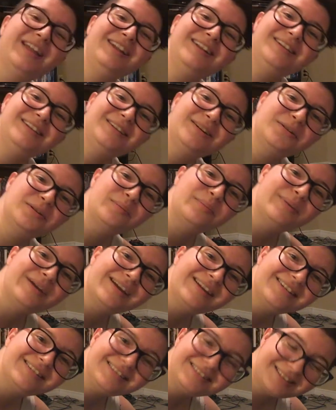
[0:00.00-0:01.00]
to go to
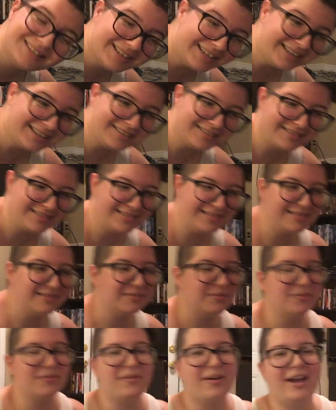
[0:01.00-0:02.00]
bed. It's like
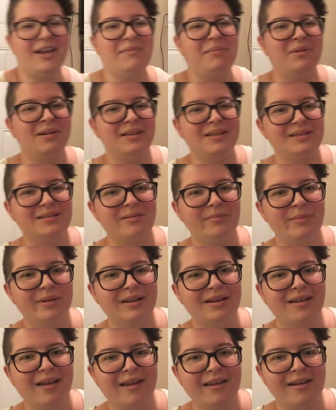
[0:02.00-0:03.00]
5 minutes to
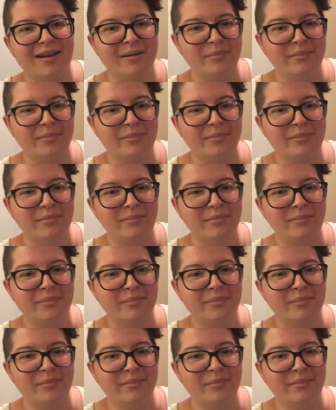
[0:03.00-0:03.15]
midnight and I'm